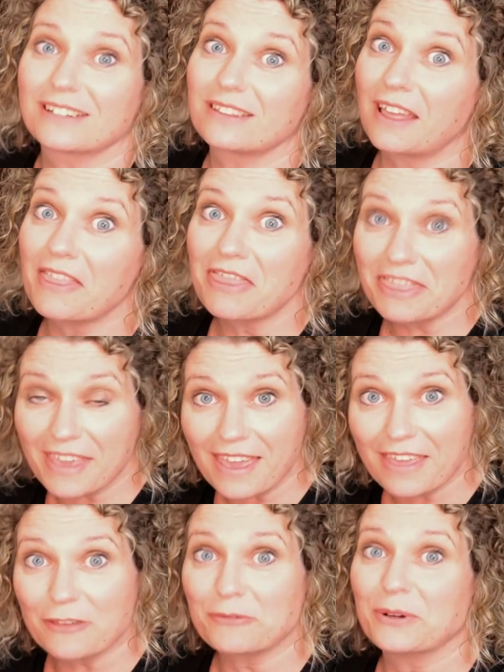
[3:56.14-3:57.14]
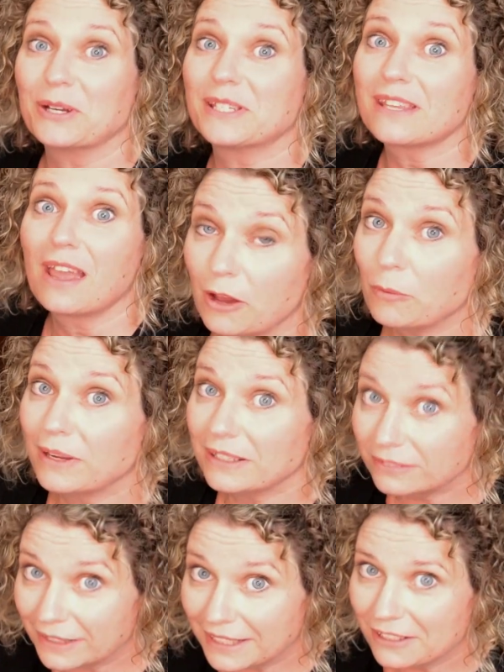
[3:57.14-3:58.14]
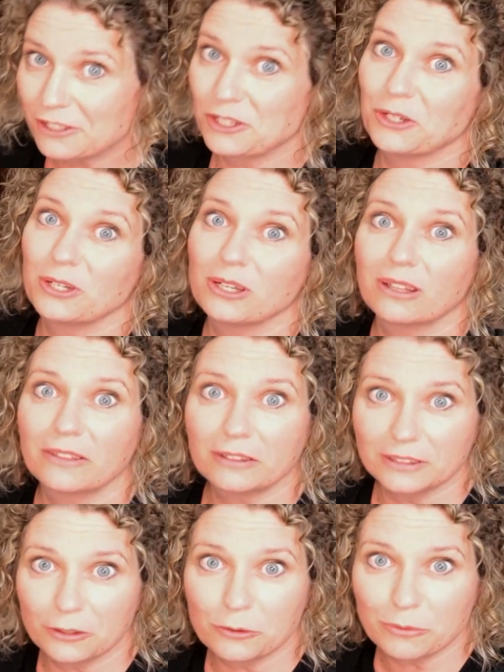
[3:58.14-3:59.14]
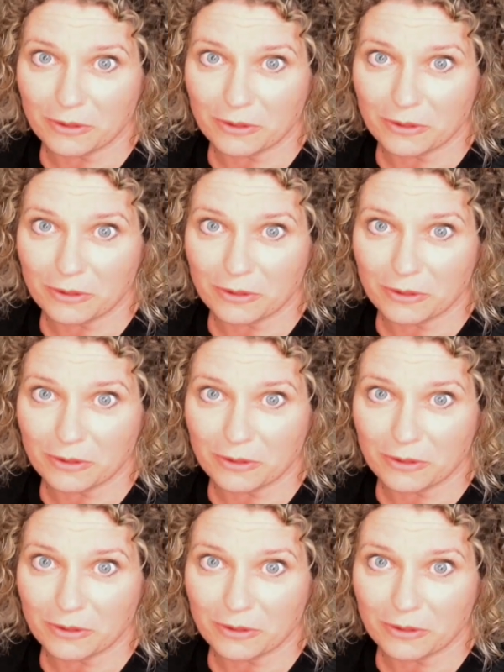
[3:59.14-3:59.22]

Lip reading: then they're the words that we link to the little